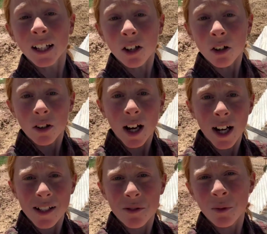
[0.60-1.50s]
Hello
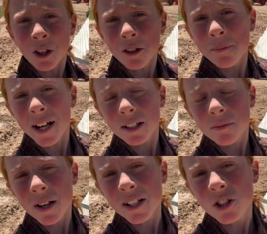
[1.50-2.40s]
guys, and welcome back
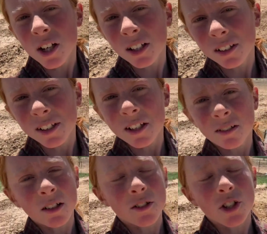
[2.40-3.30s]
to my channel here
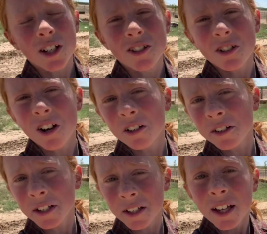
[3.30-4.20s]
on Jake's
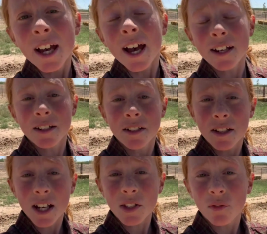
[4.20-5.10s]
Gardening. And in
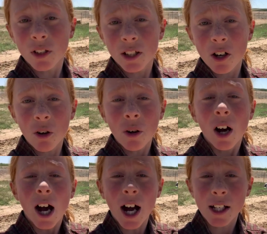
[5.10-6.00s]
today's video,
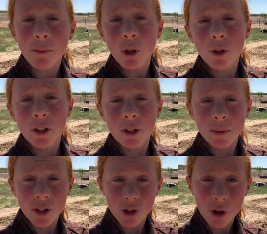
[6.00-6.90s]
I am going to
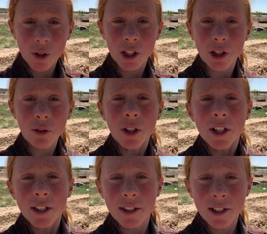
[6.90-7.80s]
be showing you
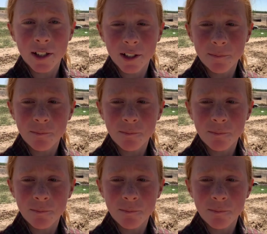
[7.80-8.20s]
the